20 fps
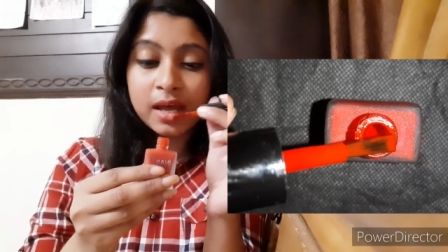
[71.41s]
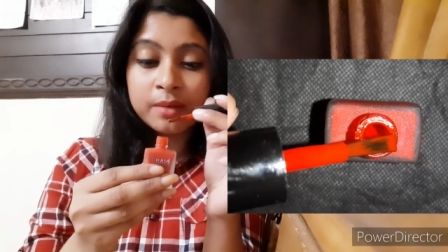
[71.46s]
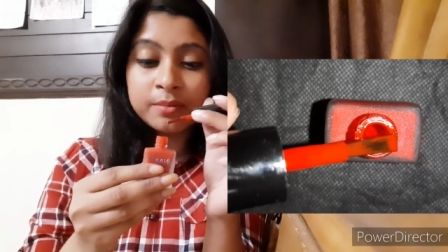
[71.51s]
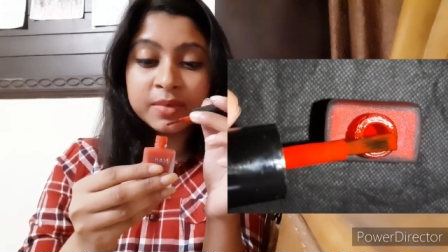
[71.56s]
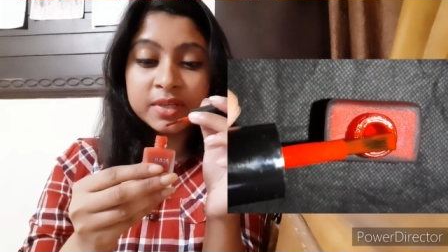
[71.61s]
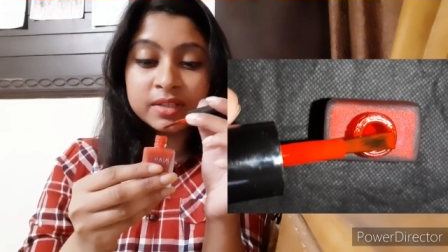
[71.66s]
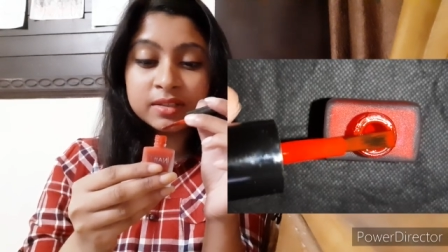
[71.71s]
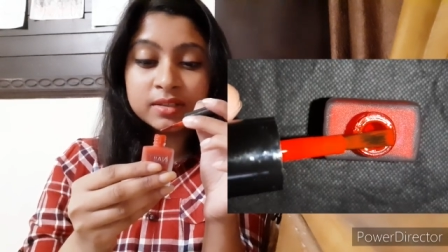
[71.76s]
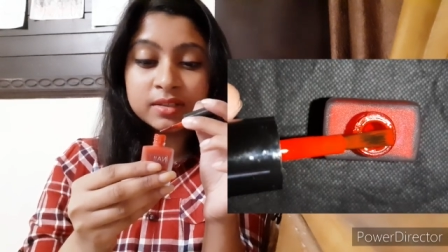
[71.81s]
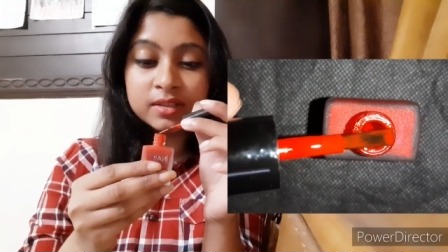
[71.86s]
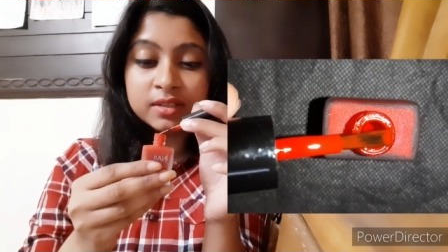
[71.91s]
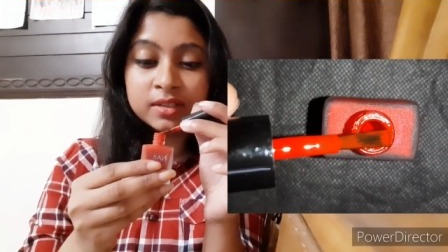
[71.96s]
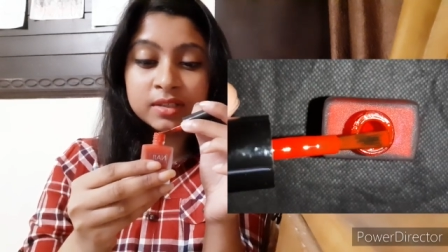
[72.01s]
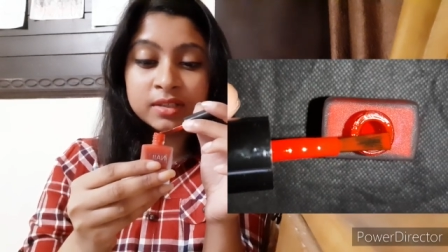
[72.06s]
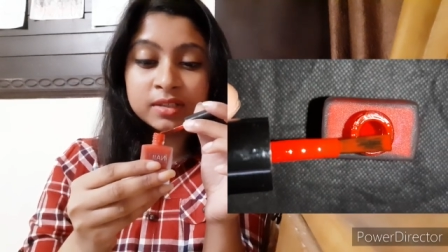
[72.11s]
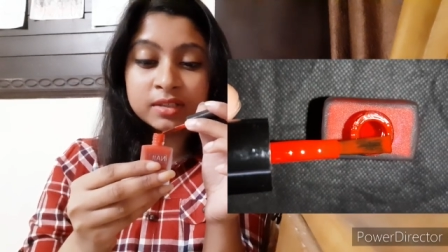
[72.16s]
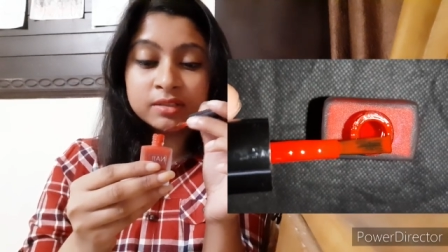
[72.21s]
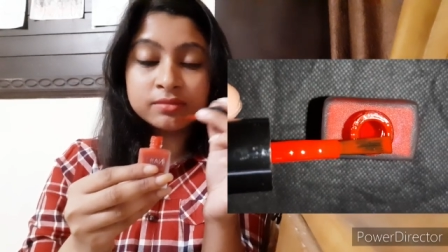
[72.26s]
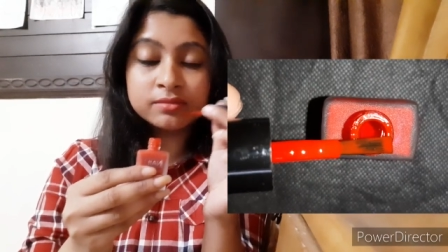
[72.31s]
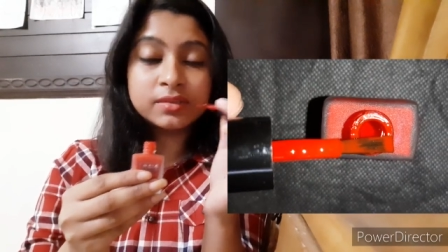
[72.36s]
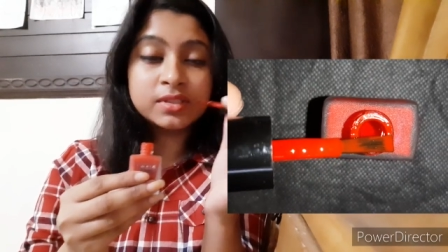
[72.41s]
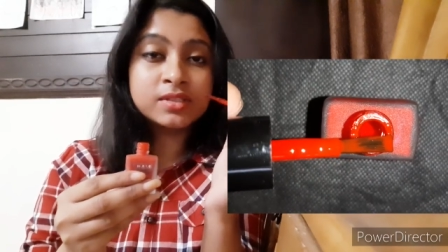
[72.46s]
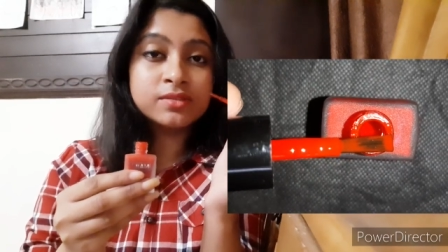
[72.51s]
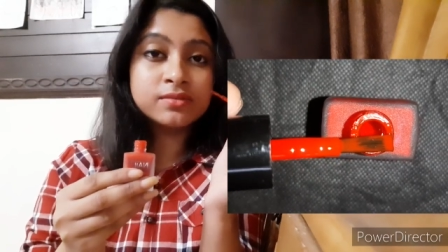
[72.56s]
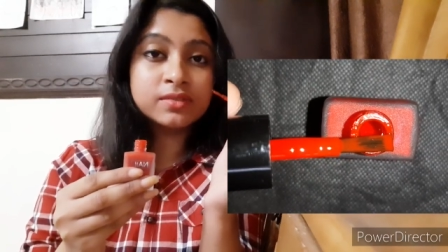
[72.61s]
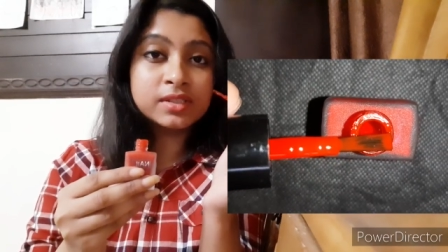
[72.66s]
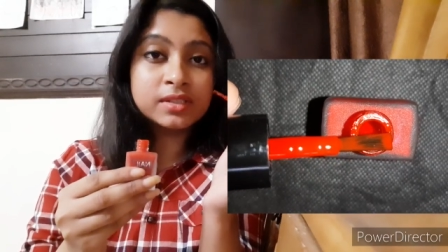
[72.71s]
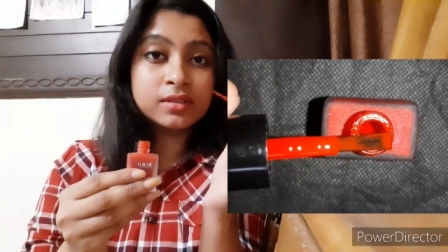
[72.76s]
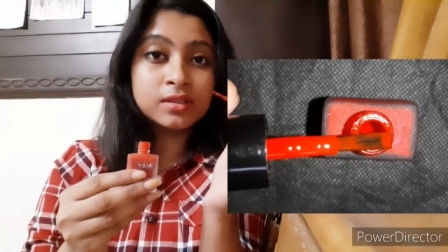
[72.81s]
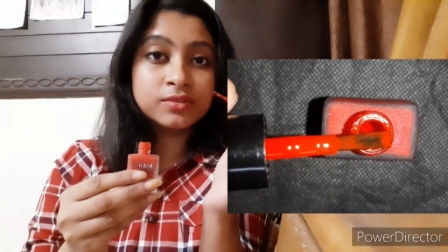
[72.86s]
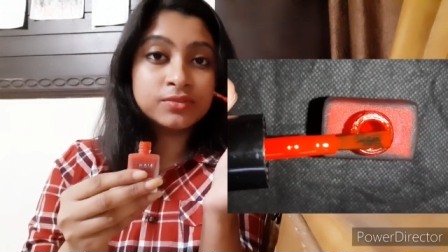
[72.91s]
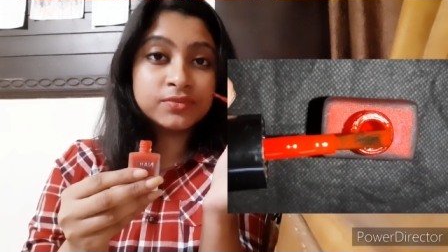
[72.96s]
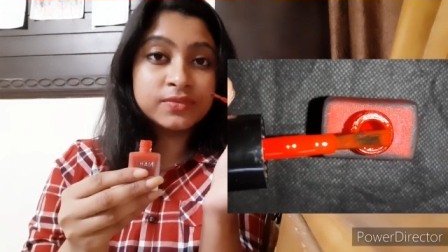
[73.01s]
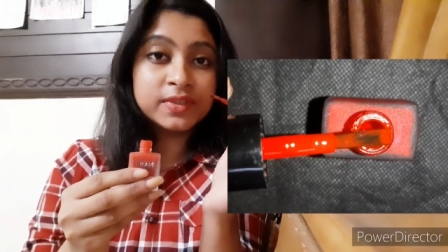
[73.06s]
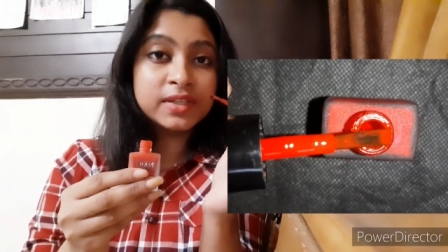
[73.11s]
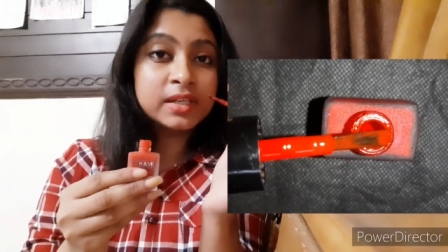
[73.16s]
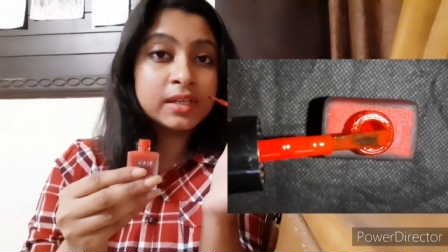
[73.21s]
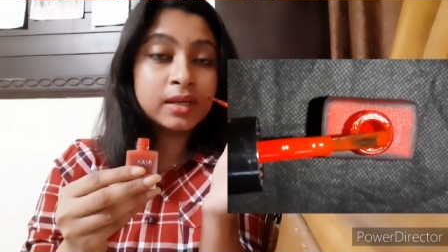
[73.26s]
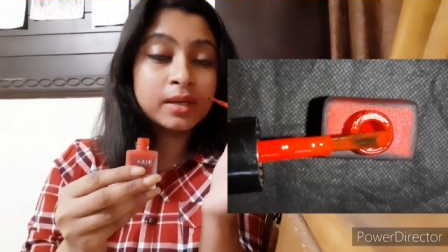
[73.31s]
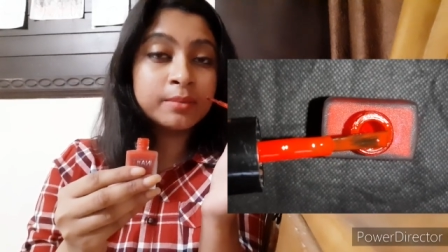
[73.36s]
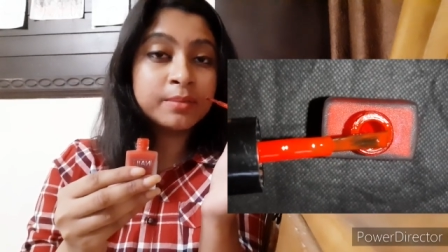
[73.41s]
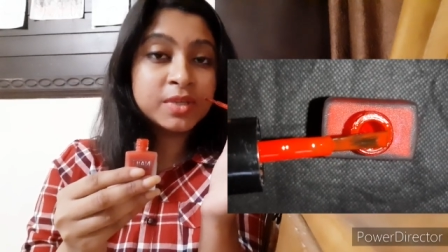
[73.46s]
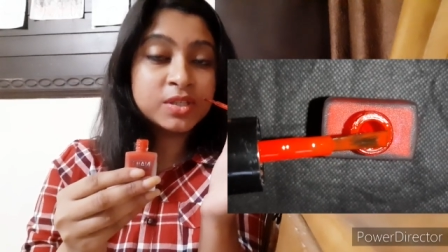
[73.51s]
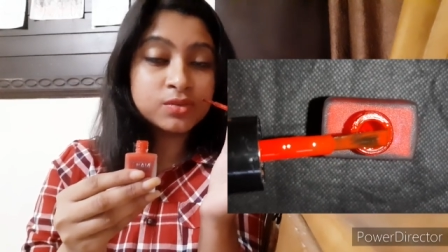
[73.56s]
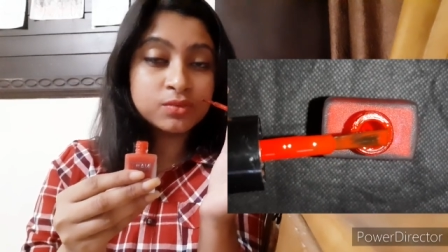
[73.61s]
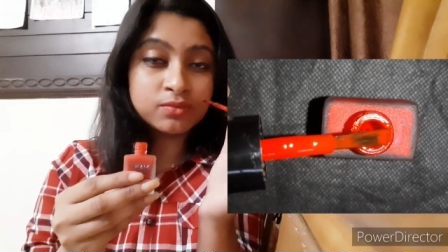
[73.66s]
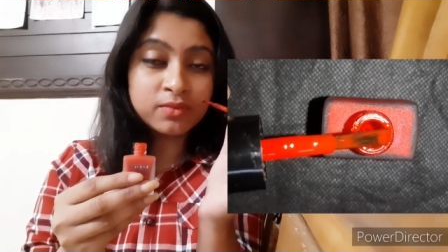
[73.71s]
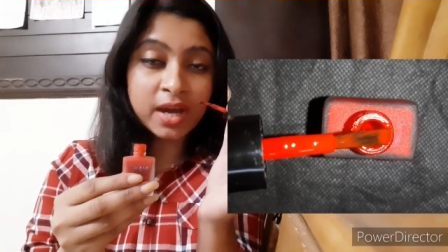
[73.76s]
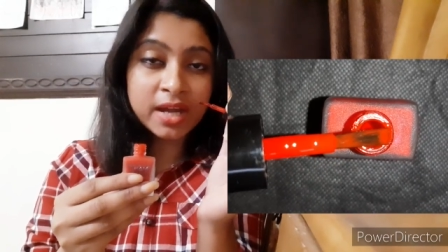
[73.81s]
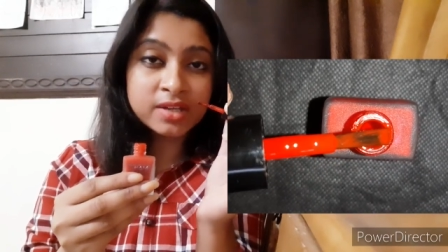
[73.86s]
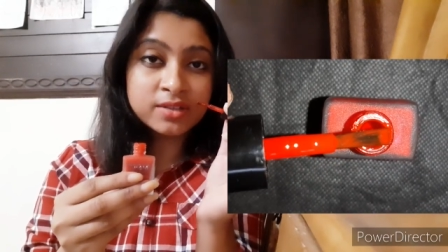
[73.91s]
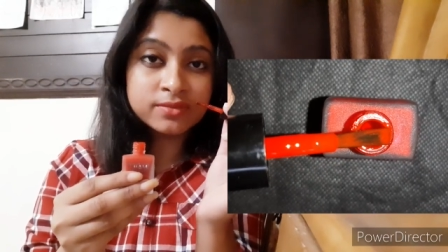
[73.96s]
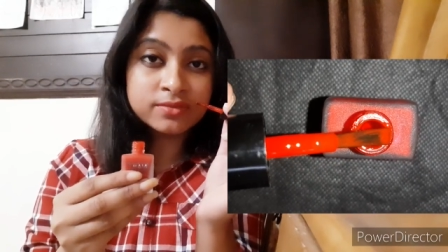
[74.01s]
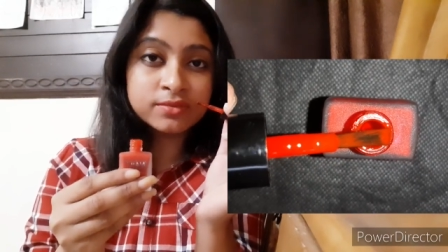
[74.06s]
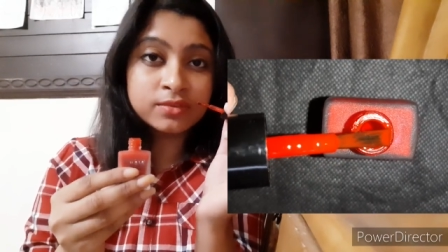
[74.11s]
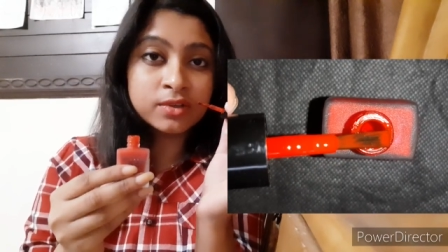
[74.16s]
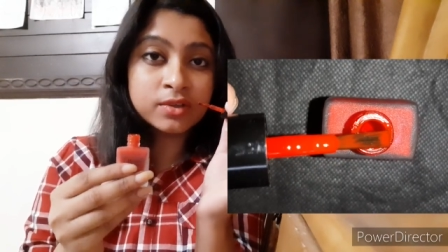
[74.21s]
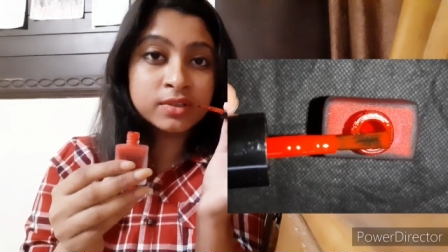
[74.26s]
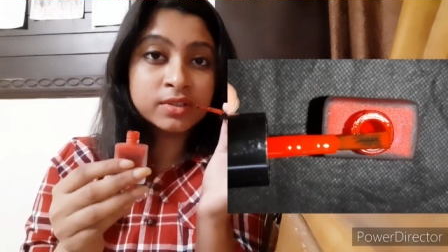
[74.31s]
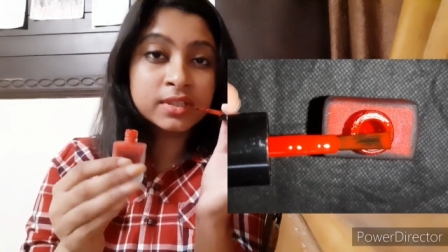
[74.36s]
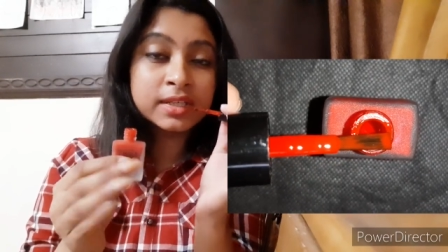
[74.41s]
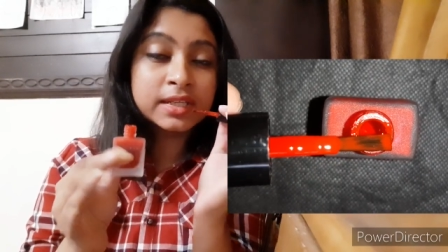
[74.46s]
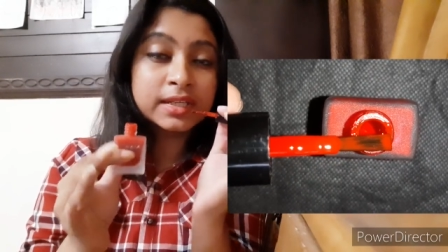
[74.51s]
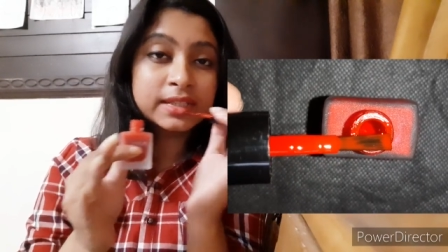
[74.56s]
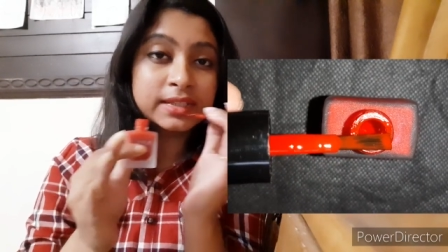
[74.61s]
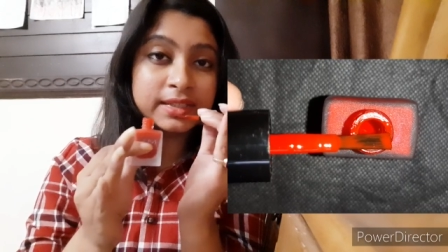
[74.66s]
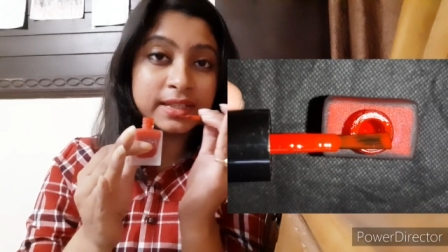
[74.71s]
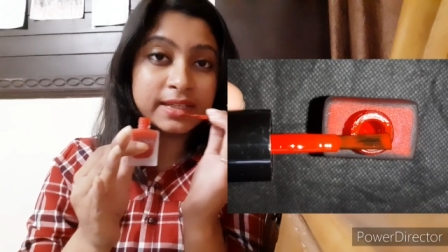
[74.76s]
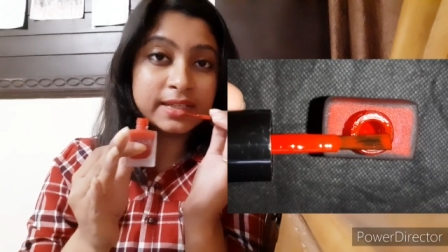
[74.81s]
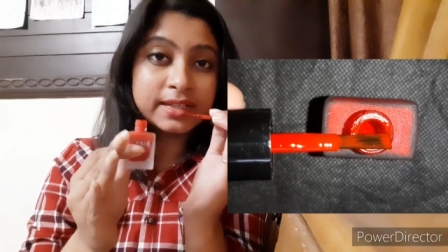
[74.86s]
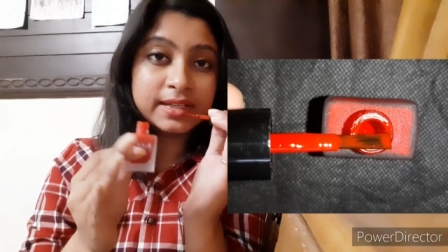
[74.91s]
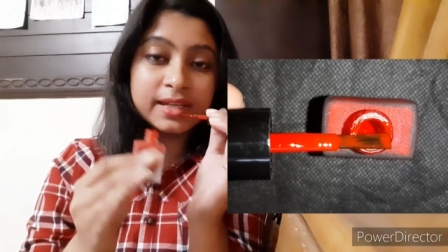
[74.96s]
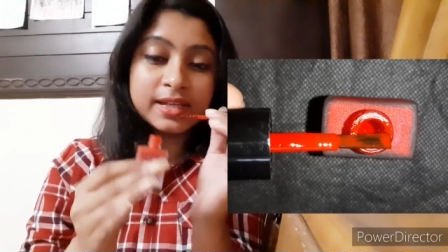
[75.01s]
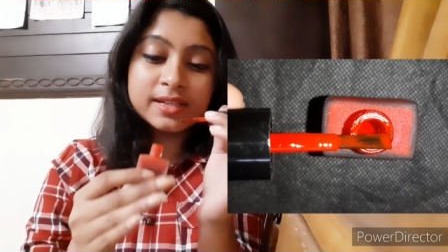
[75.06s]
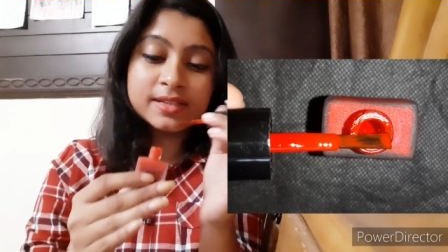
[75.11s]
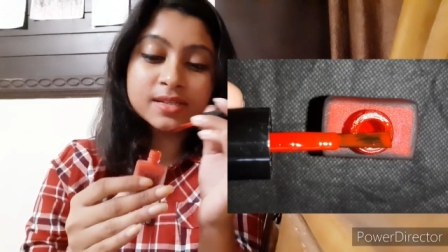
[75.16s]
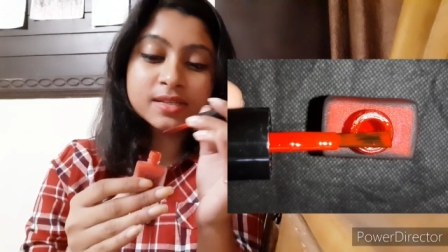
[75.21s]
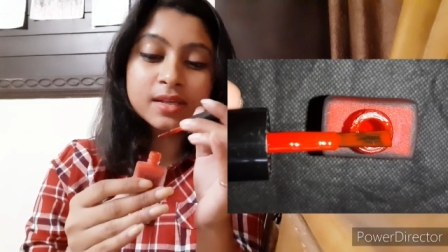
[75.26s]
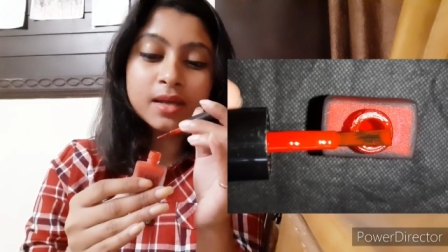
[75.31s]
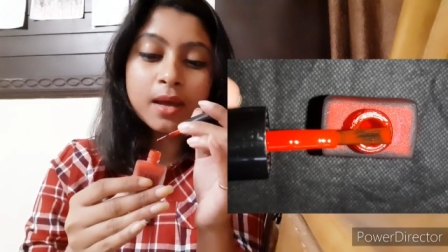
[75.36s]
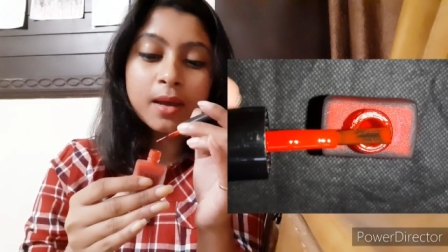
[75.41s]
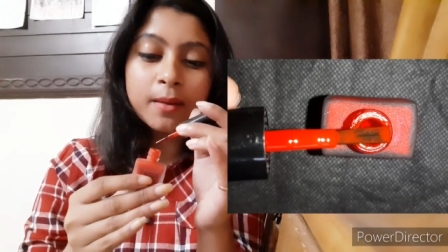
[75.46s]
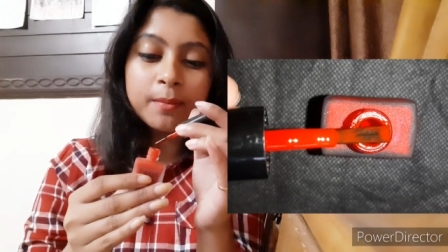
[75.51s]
I mean, it will feel a bit wide for thin nails,